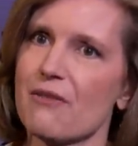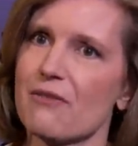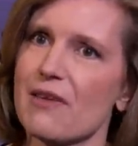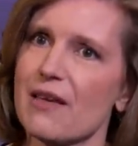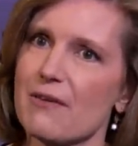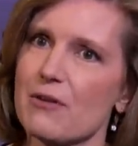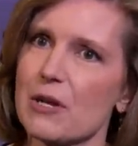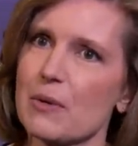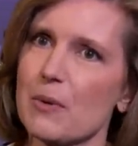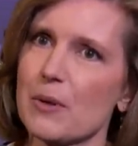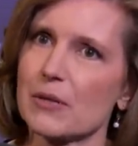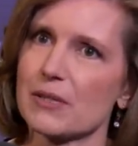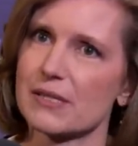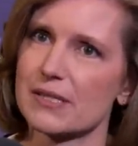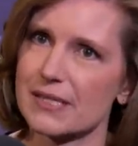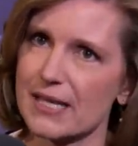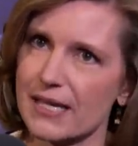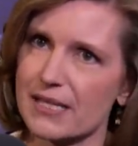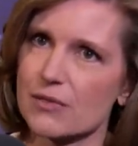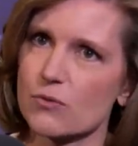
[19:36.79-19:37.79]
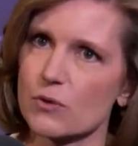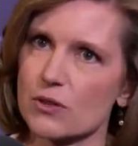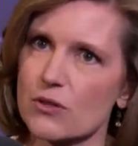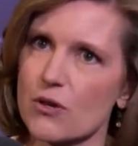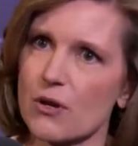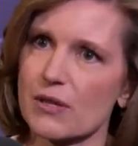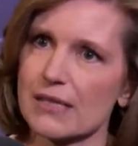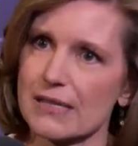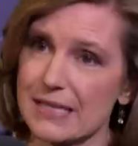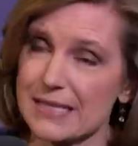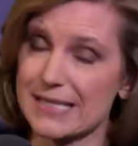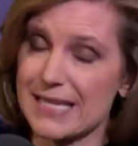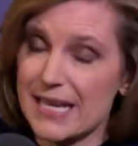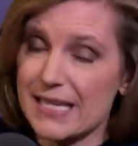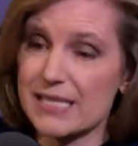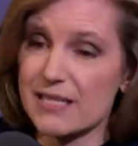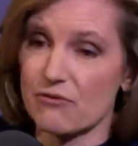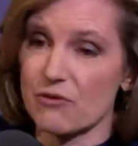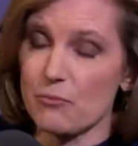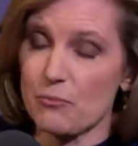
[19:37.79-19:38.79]
that sex would the
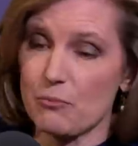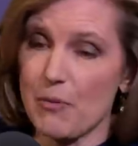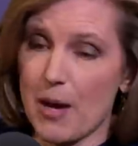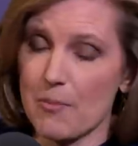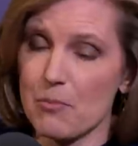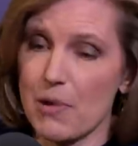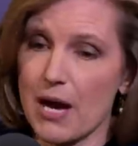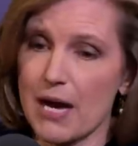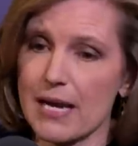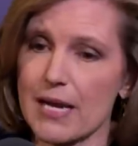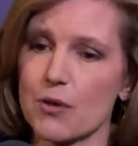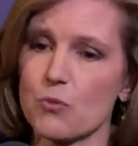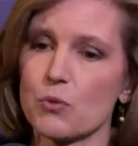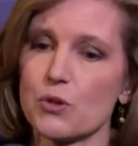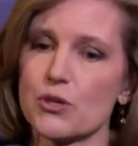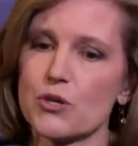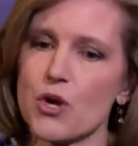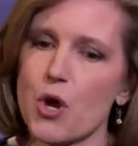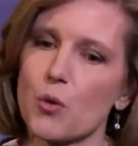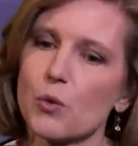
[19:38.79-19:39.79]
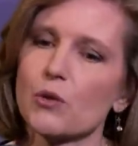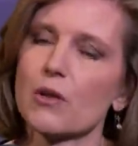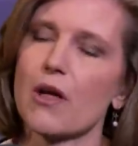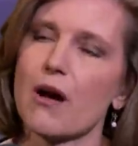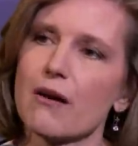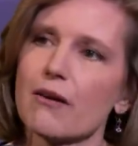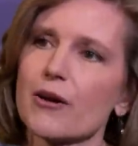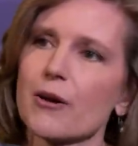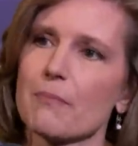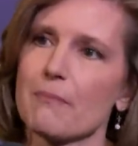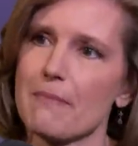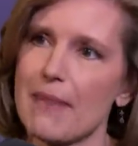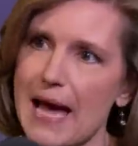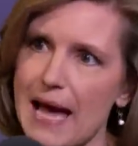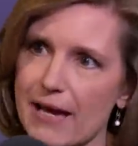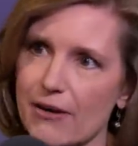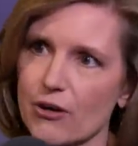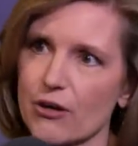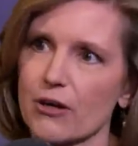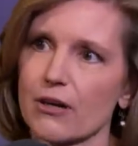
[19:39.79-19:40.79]
sex of a body would no longer
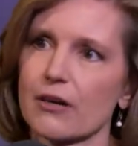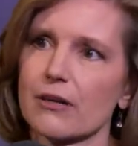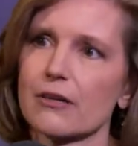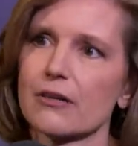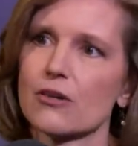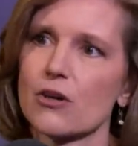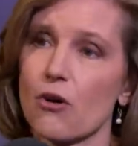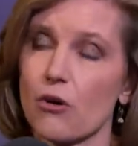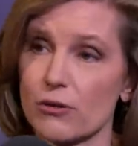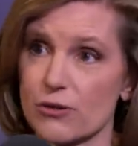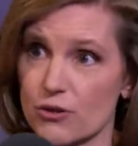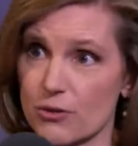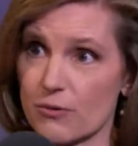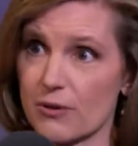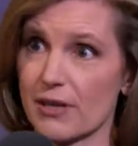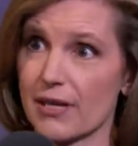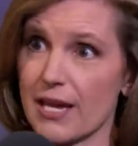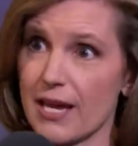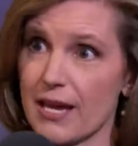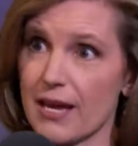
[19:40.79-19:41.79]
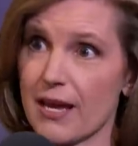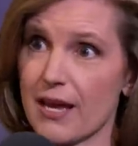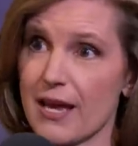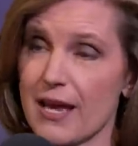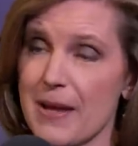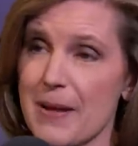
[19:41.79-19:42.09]
matter culturally.